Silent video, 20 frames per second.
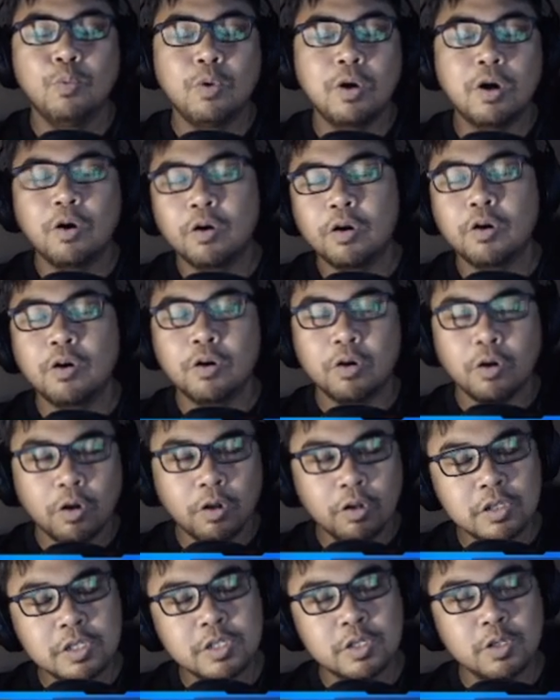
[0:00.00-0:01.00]
or, or
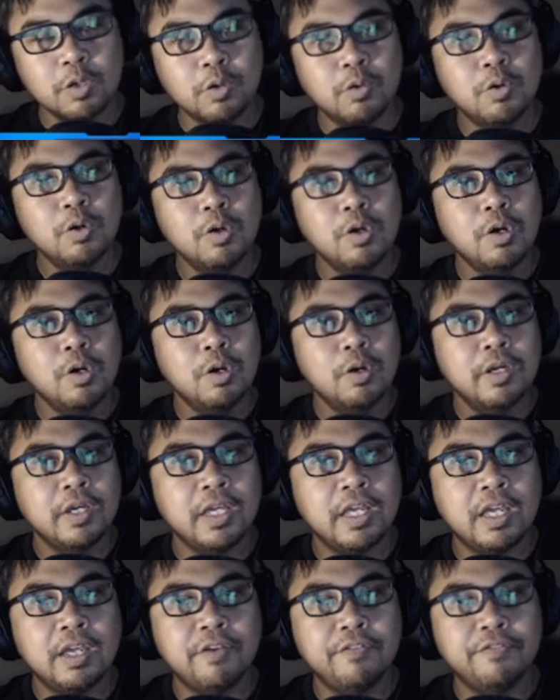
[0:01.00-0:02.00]
also
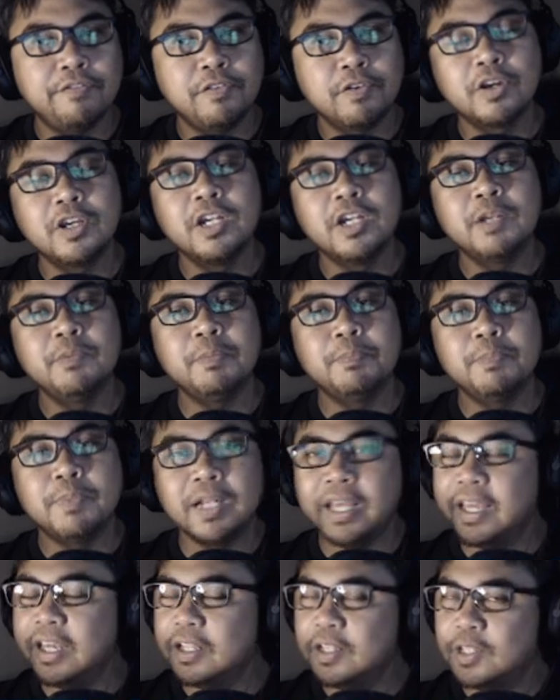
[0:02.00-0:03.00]
if you're going to be
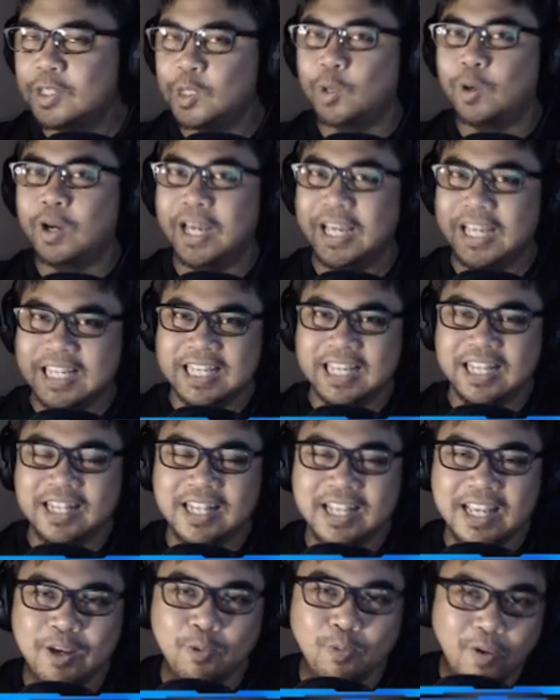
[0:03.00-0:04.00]
playing twice a
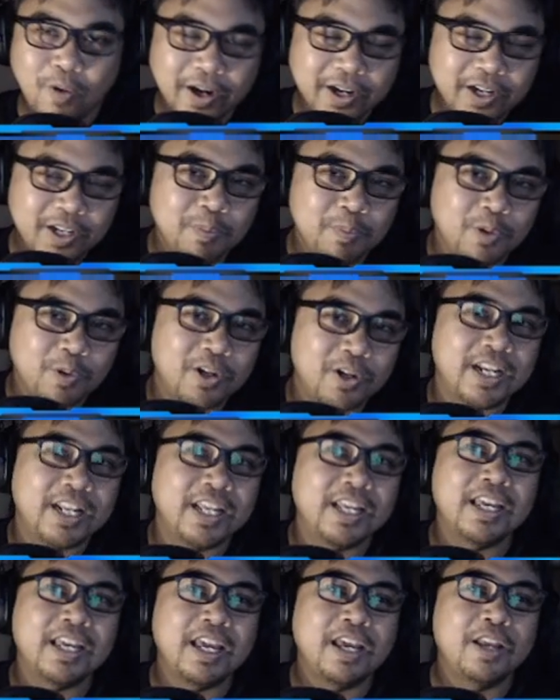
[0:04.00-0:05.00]
day, one in the
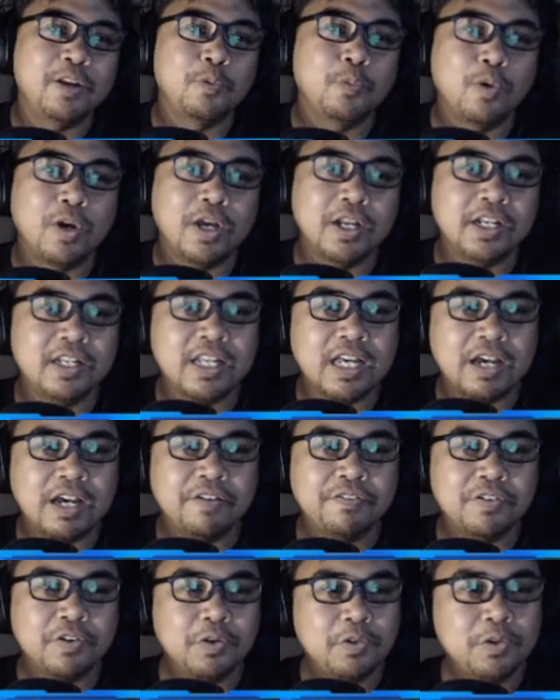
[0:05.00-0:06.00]
morning and one in the
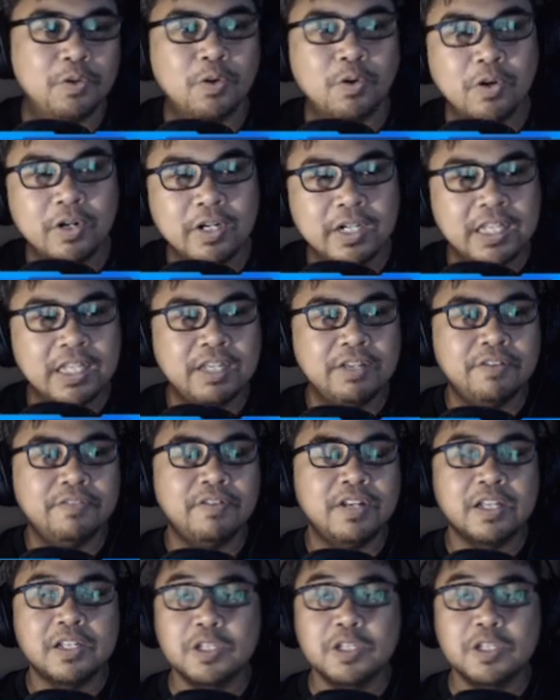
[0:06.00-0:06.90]
afternoon or the evening.